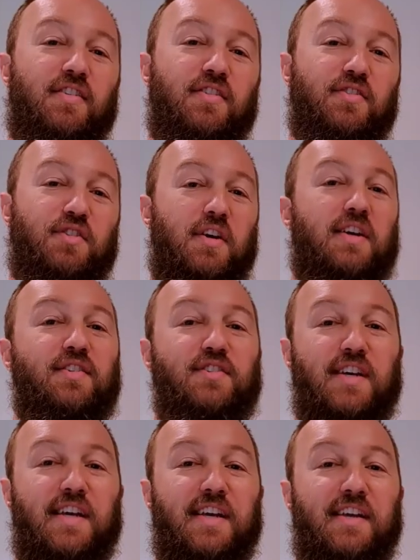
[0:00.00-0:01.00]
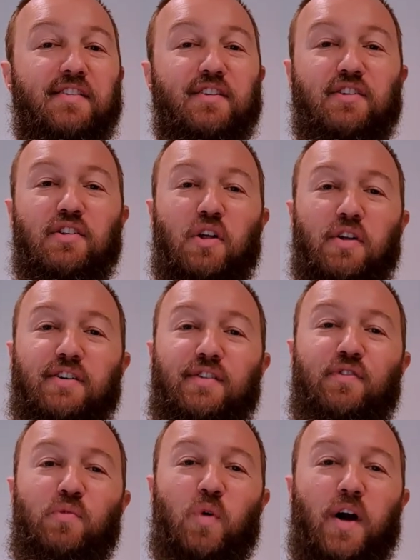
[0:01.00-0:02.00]
So you can see there's a lot of
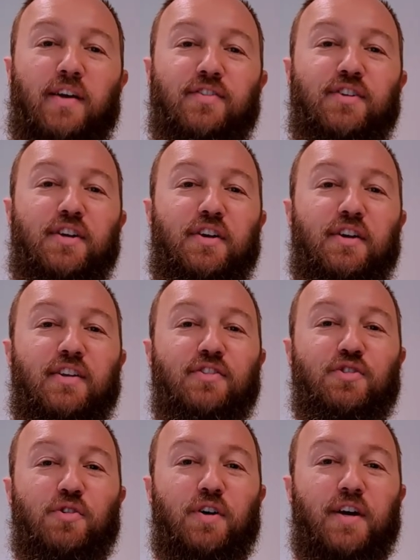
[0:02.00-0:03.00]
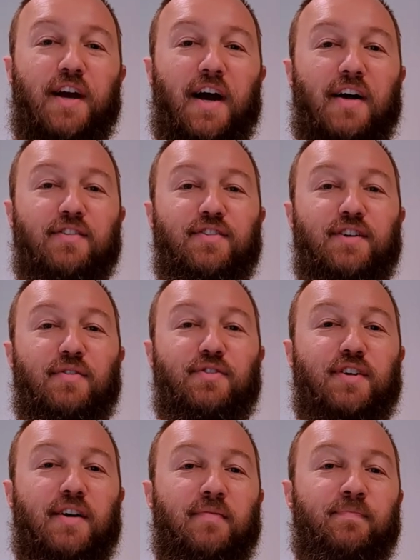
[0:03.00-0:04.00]
different ways that you can enjoy hard
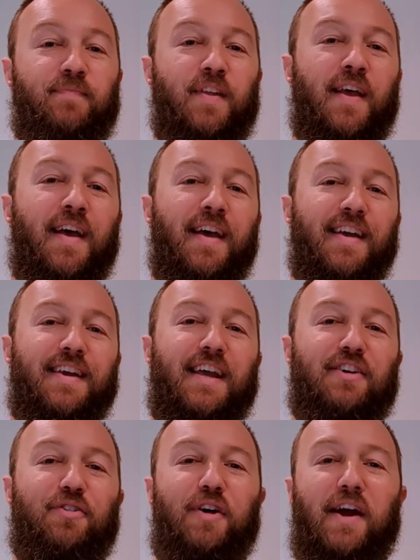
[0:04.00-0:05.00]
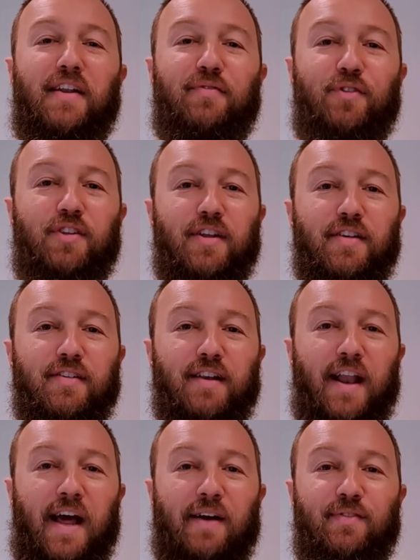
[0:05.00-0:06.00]
seltzer. Get creative with it
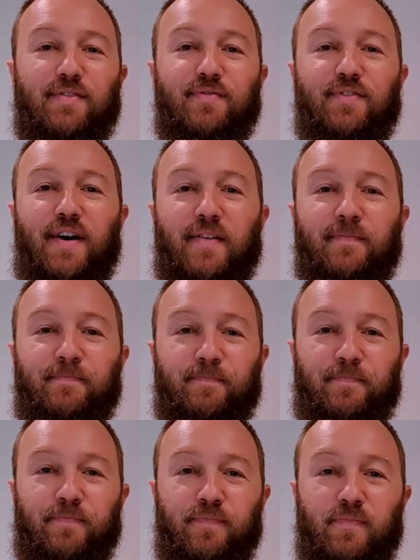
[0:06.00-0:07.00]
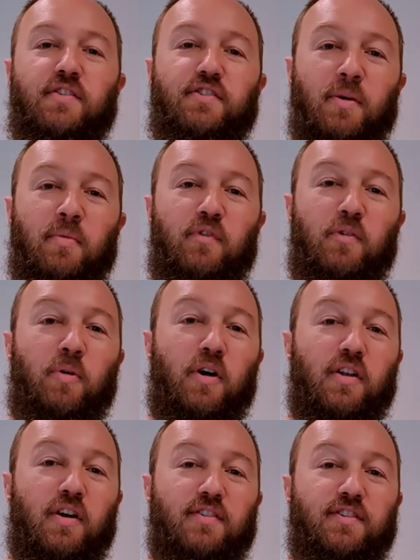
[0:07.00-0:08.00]
and have some fun. Some of you
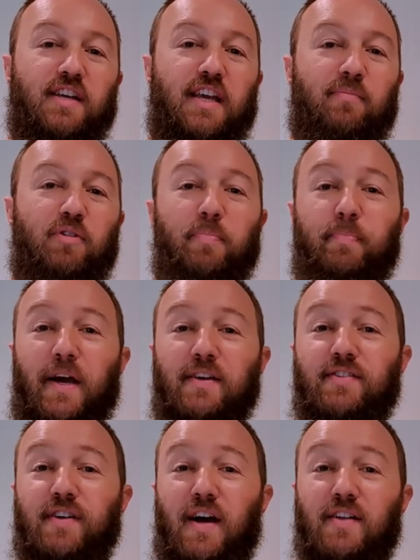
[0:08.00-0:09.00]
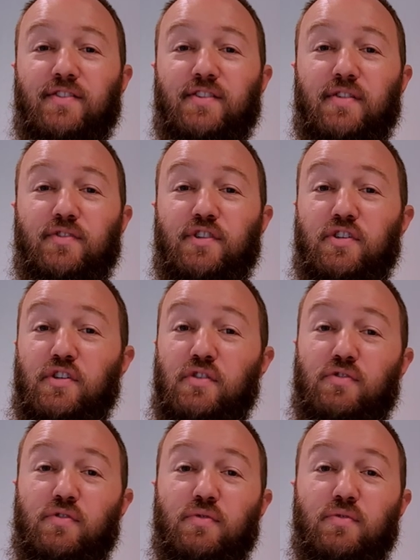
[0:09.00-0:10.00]
might like to keep your base hard seltzer
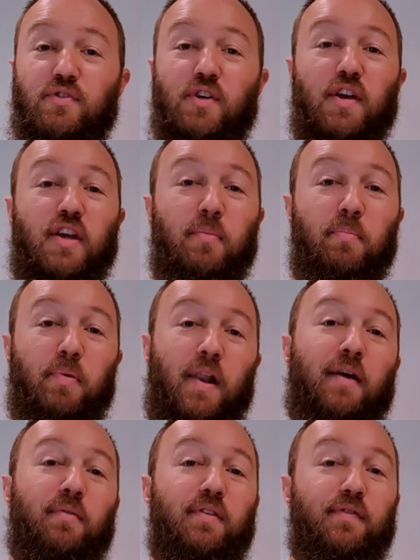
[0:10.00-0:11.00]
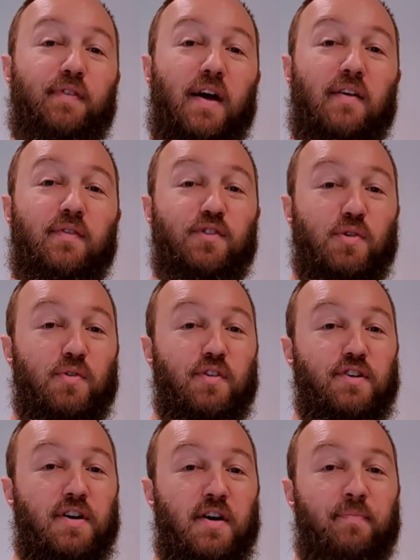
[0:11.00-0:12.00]
neutral so you can play with the flavors all the
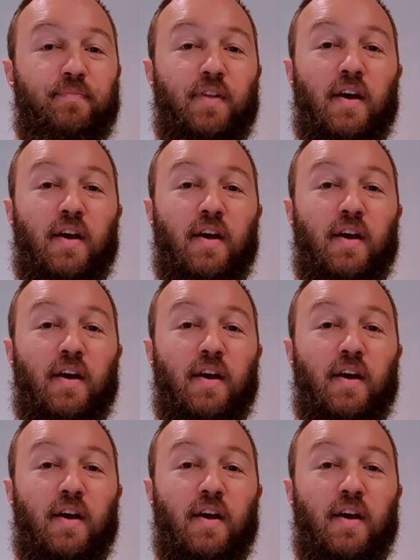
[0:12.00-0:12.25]
time.